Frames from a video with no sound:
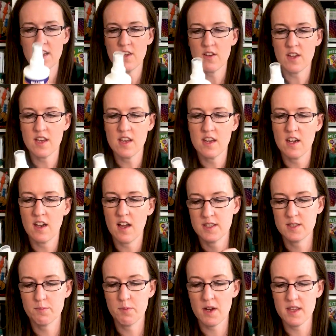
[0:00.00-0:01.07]
You can
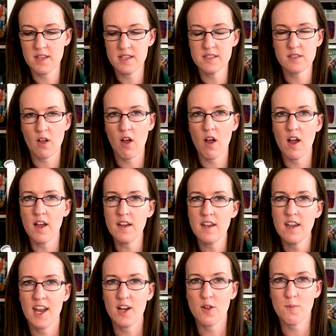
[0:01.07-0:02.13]
spray this on and
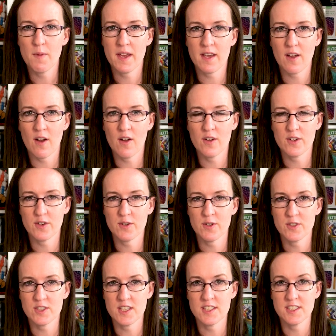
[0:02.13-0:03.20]
it'll make all your
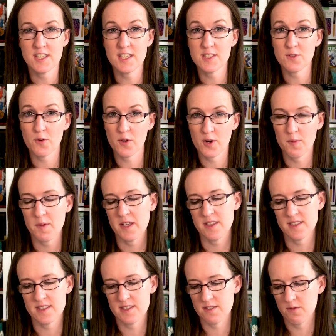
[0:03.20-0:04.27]
crochets. She does
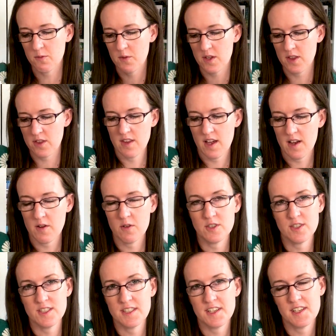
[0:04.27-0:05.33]
ornaments with that, or
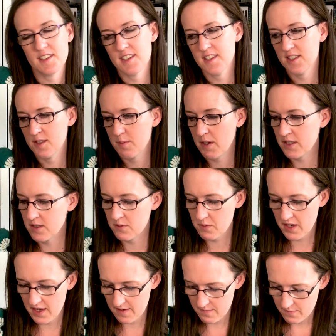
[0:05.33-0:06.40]
she did because she passed
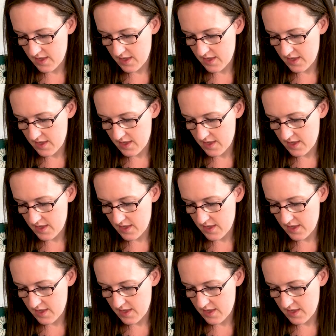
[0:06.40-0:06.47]
away.